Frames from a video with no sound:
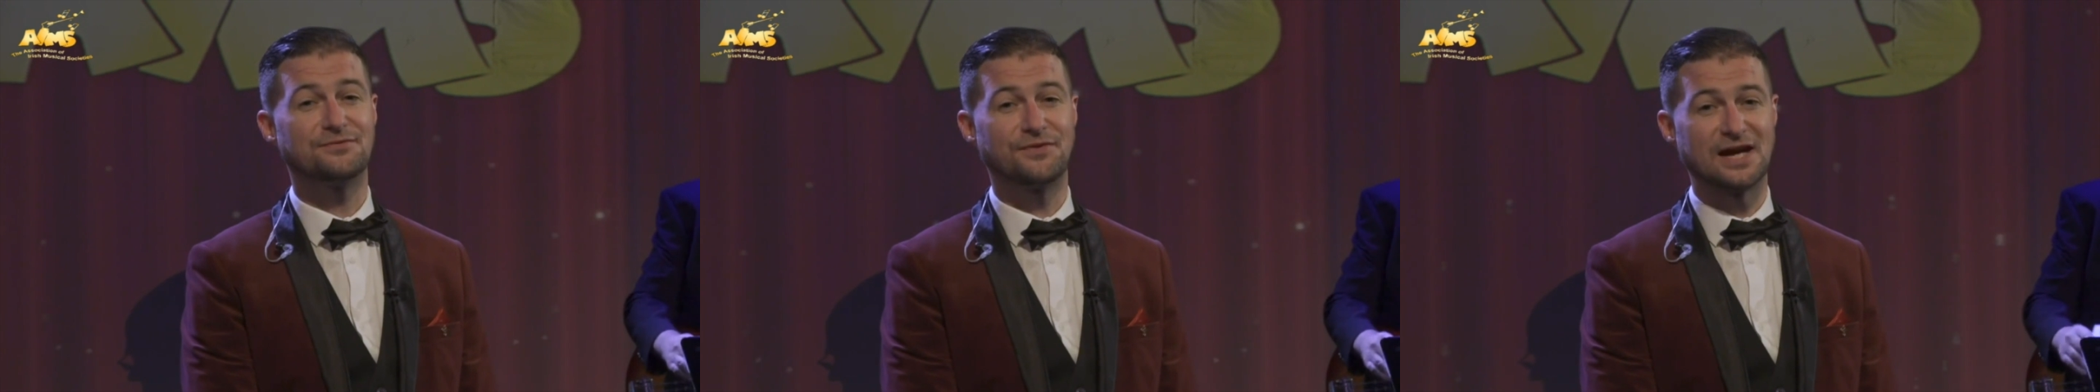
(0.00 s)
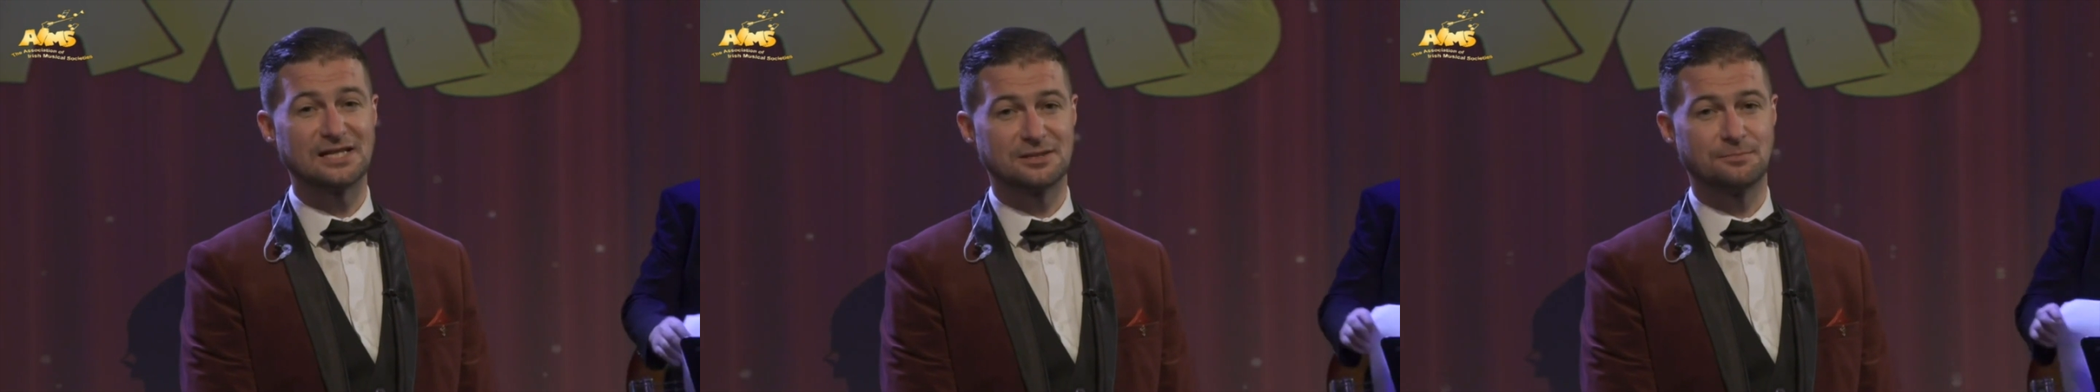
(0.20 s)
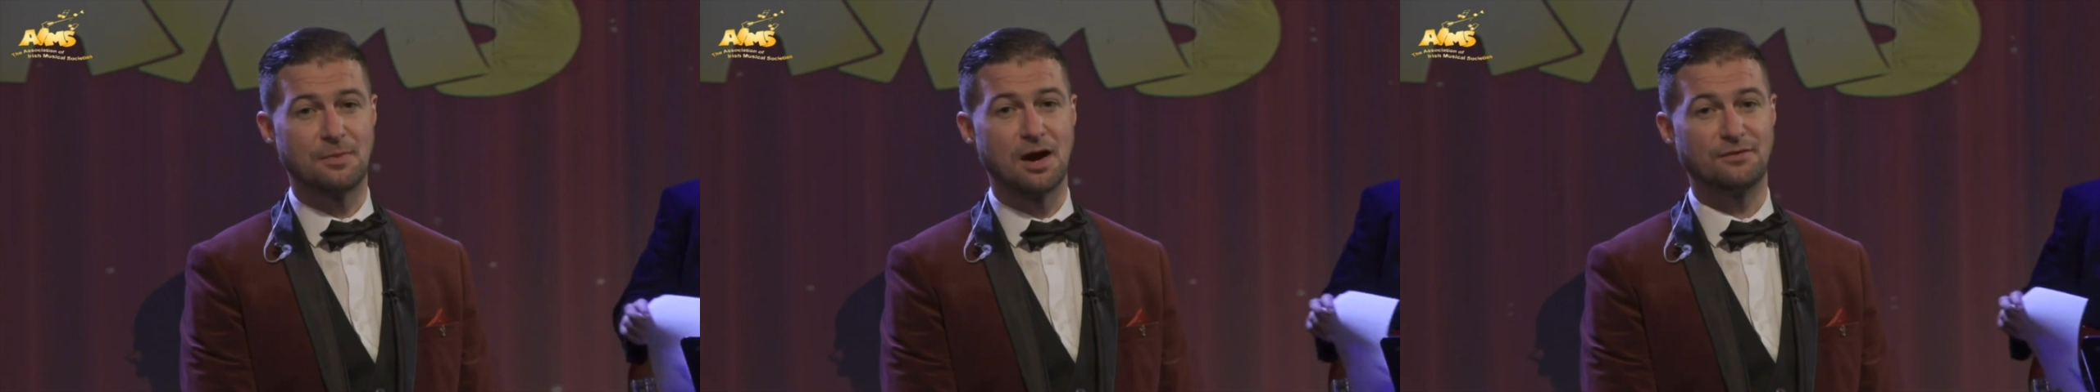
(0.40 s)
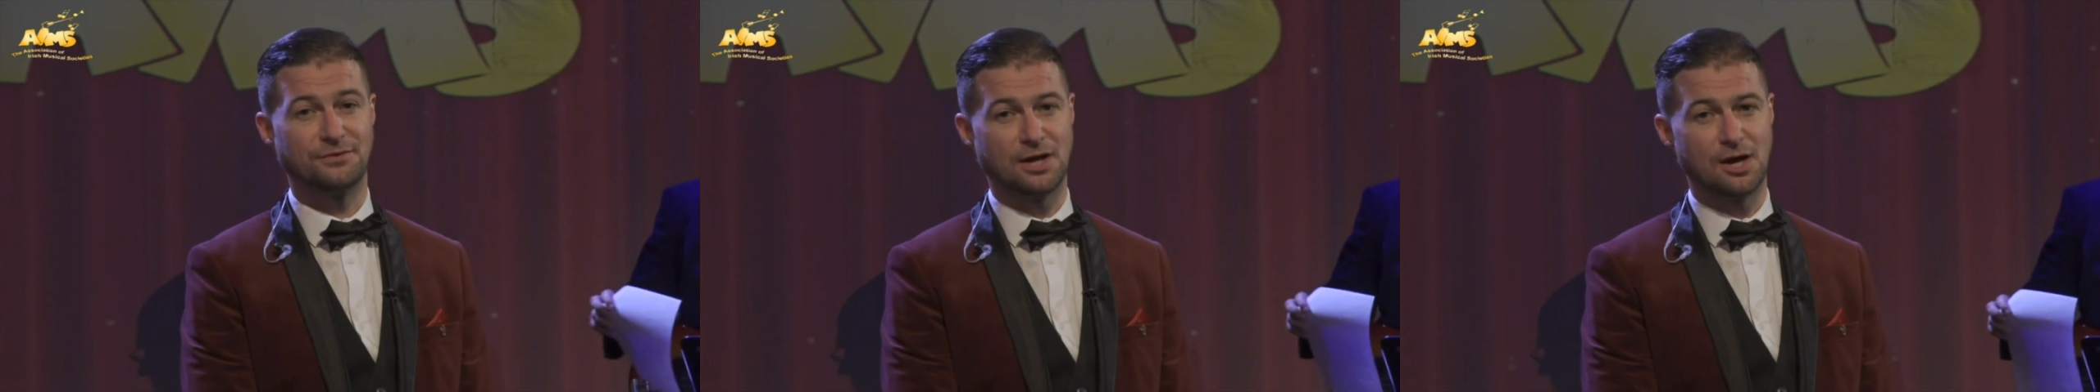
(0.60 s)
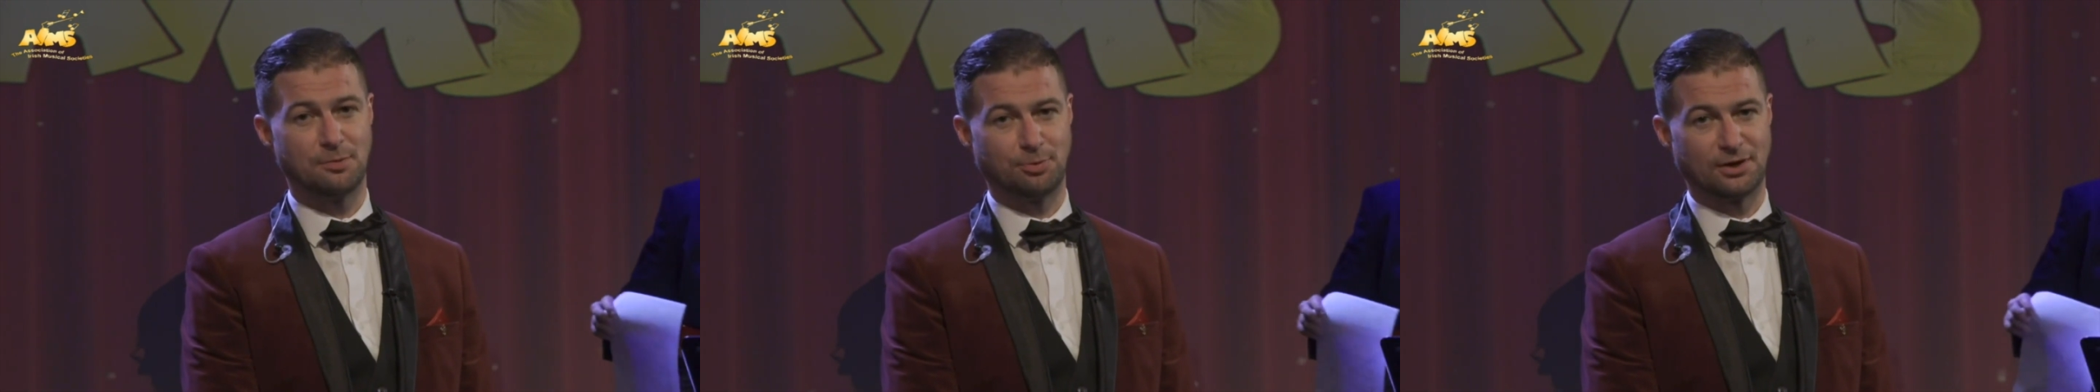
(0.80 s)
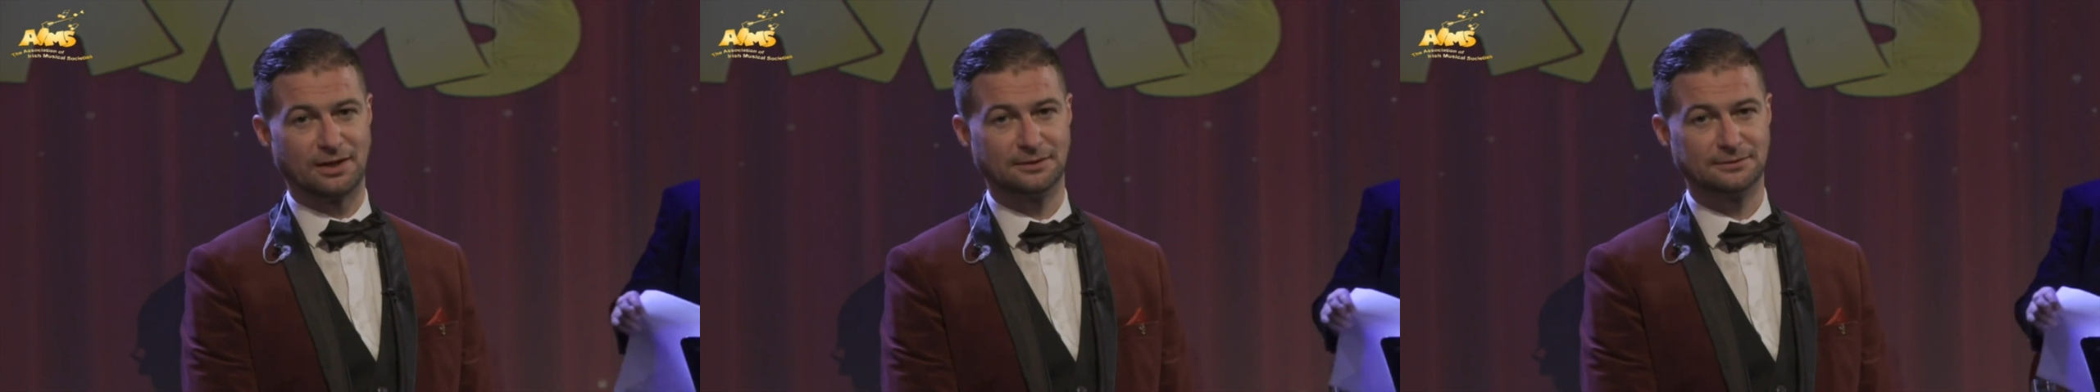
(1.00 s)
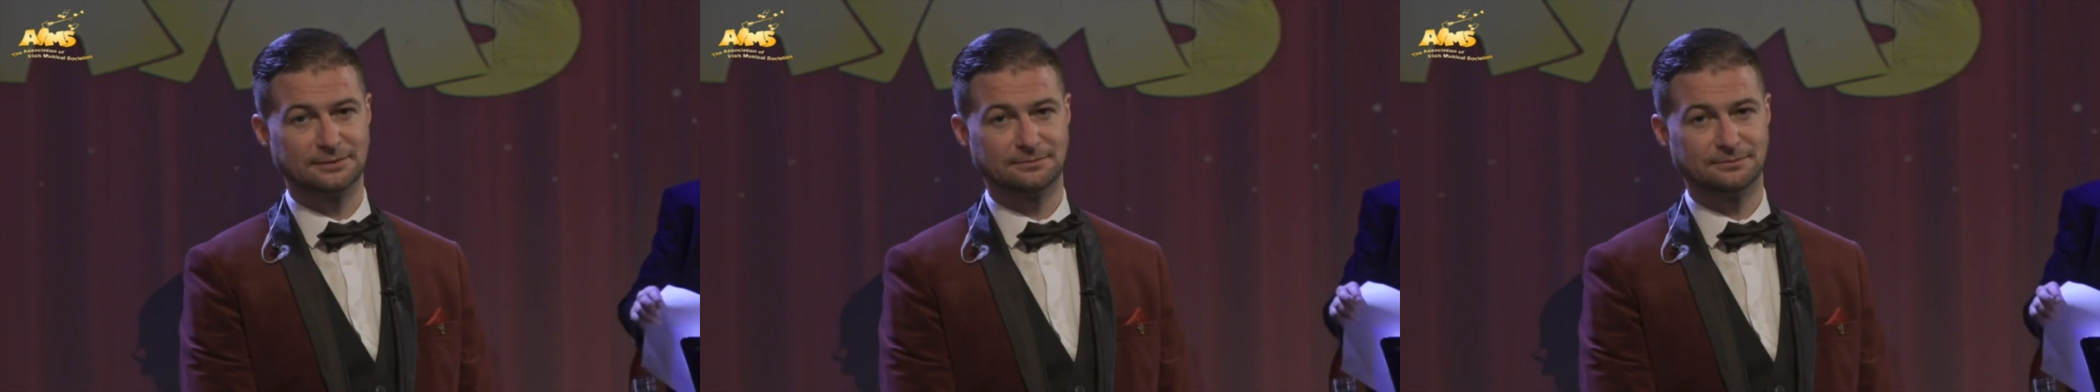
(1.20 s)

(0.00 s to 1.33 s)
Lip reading: Phantom of the Opera,